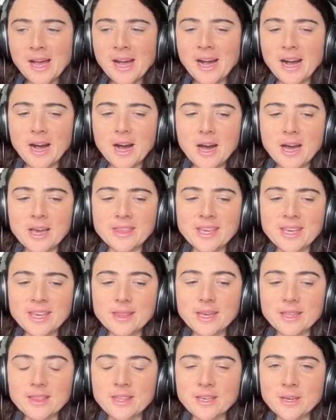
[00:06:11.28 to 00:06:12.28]
I think
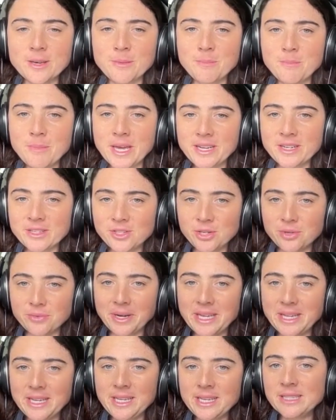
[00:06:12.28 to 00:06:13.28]
that the
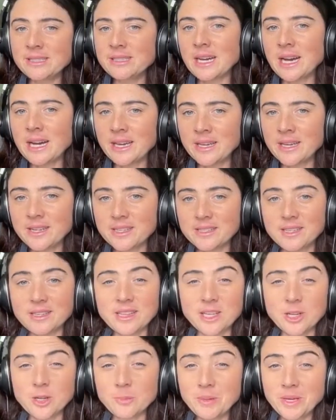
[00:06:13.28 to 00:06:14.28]
Mediterranean diet is a
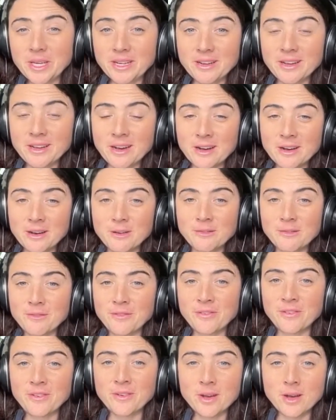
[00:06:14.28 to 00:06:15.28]
little bit of
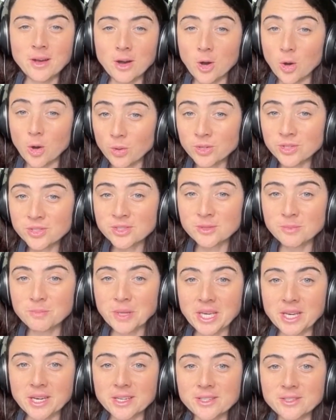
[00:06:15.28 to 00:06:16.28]
a hoax
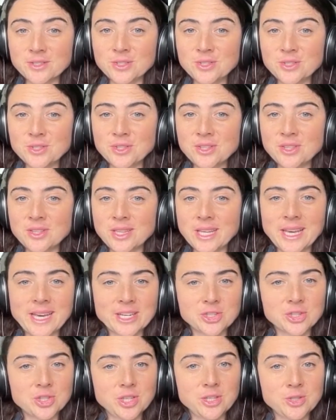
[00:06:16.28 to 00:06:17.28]
because they
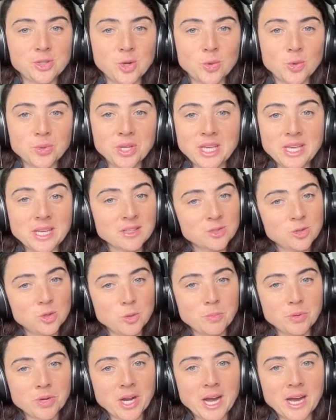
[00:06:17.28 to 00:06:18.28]
actually don't eat
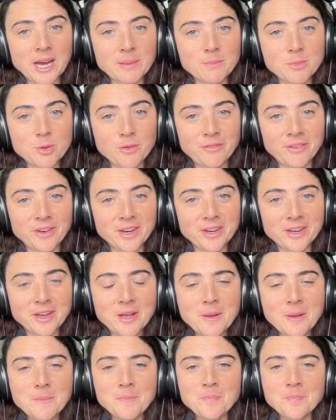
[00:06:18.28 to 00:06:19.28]
super high MUFA
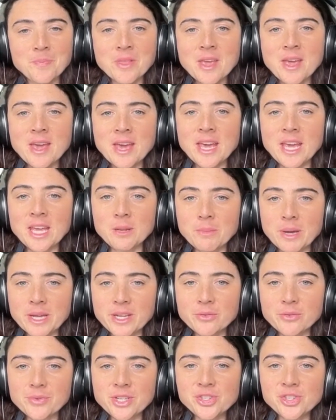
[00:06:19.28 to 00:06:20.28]
in
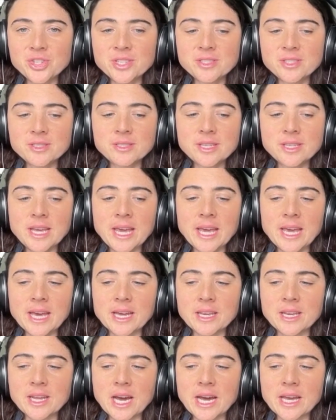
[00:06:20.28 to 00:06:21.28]
many regions.
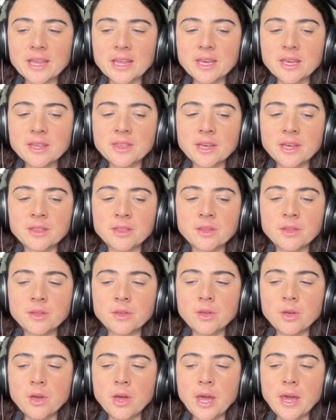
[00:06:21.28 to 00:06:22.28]
And I think that
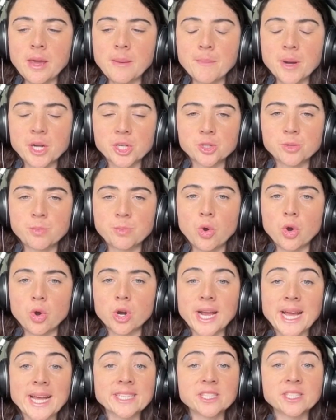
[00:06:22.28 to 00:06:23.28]
a much
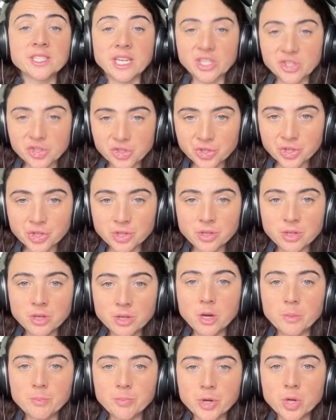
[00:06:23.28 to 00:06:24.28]
more ancestral
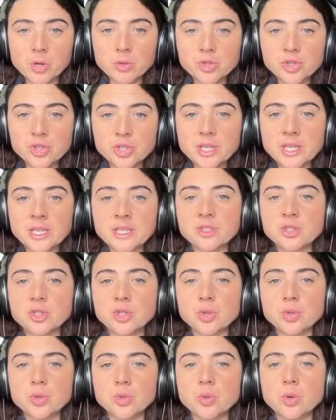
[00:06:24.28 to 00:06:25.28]
approach is
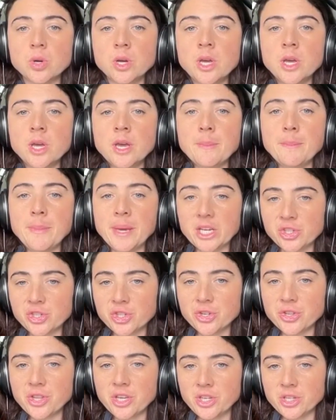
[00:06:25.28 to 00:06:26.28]
to make
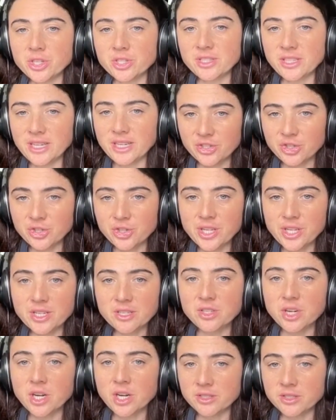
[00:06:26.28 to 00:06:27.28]
sure that your
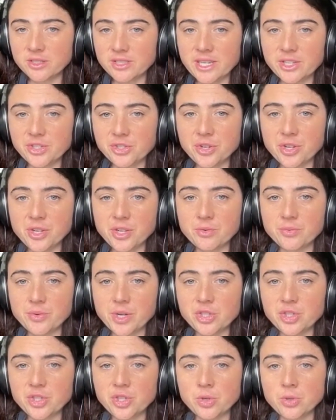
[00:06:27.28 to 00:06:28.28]
saturated to unsaturated
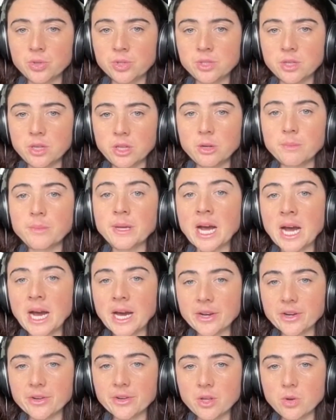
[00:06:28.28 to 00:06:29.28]
ratio is a little bit
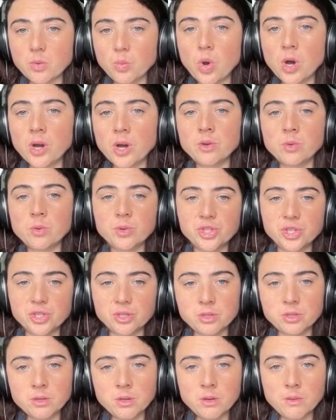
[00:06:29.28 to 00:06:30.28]
higher than 1, which
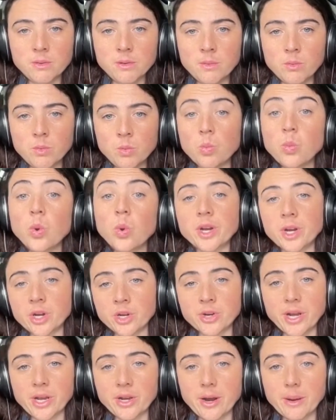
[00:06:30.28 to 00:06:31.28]
is what our
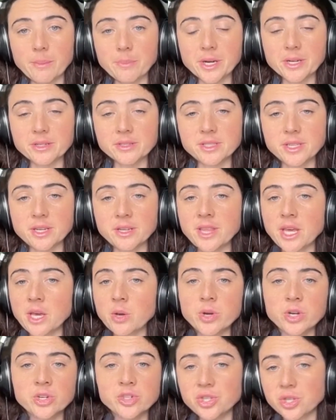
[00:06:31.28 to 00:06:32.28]
great grandparents did. They
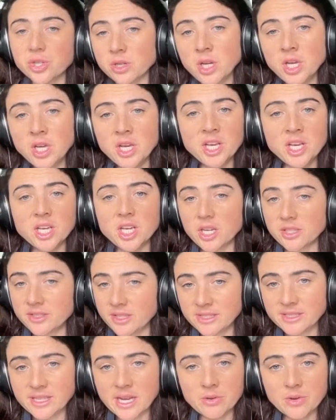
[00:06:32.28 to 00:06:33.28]
weren't
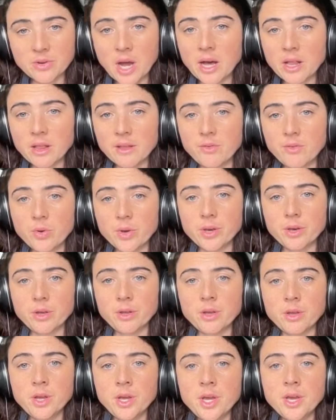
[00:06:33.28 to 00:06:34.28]
guzzling down olive
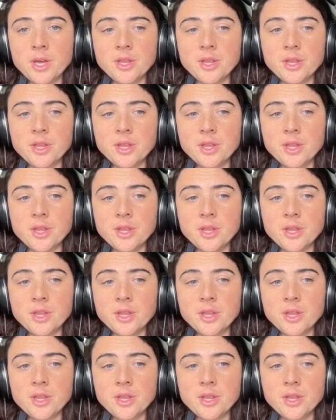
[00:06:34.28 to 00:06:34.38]
oil.